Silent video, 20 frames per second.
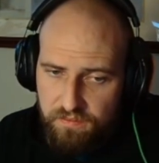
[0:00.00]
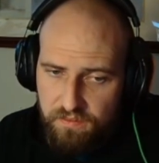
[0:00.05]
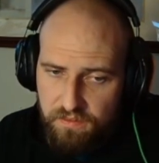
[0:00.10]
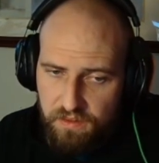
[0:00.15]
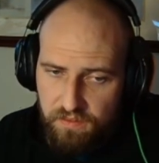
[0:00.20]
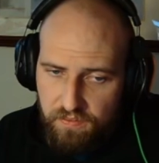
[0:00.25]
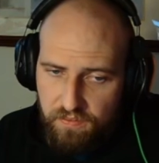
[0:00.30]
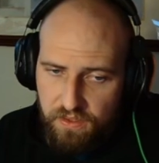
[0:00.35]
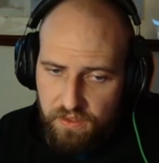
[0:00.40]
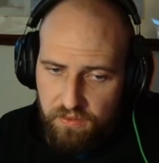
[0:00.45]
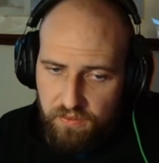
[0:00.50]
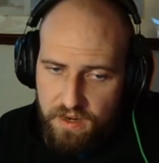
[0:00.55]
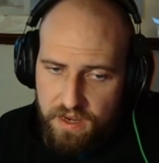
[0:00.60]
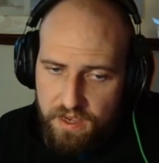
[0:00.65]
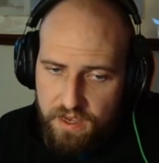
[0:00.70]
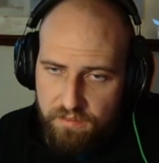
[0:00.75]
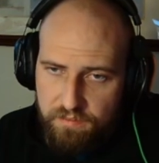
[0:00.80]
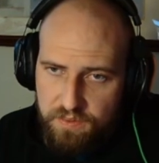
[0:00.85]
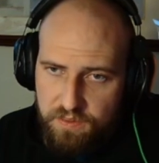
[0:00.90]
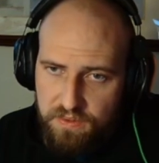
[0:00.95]
If he
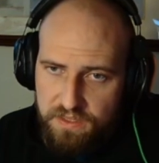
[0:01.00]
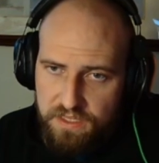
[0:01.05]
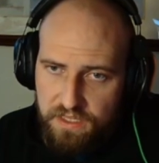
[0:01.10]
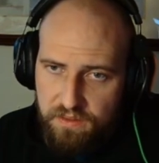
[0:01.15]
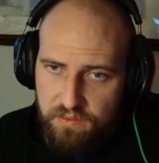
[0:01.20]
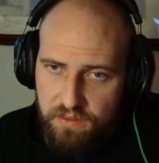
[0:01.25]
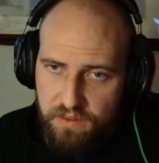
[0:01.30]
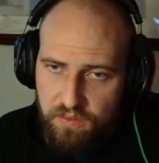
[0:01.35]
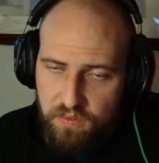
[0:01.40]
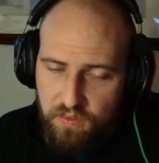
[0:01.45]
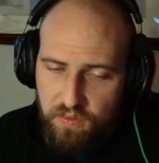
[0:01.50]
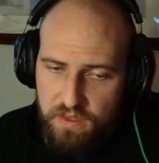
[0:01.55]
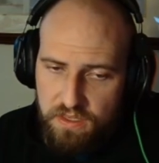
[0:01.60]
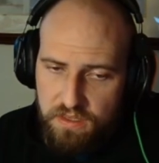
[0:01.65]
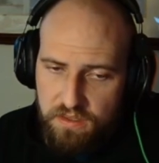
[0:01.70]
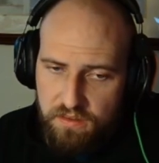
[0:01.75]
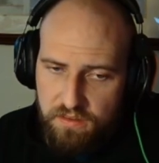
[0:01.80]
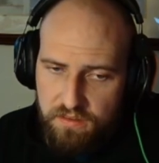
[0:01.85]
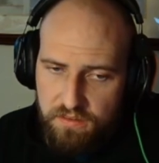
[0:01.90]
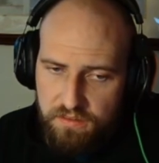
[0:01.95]
grabs, we take with the
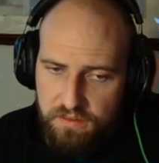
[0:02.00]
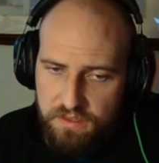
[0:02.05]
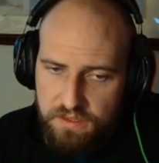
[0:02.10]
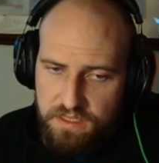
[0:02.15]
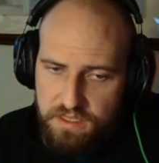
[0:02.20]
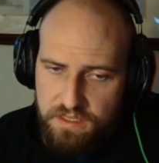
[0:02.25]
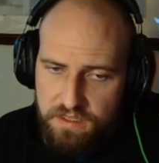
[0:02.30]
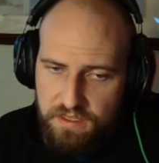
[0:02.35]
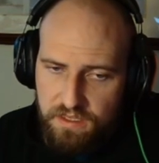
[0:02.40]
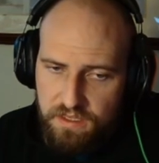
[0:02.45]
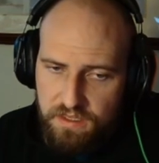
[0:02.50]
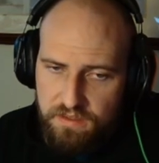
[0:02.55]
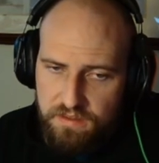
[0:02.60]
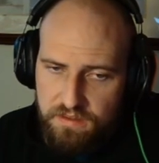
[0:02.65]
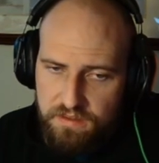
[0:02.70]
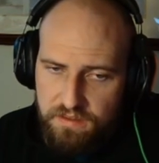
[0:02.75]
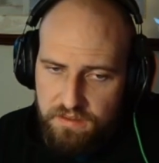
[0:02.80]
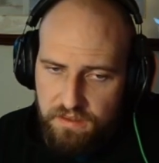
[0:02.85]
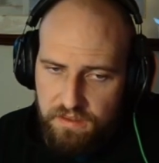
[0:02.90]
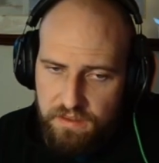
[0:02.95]
queen. C
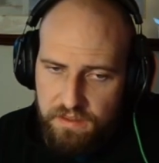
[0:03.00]
takes.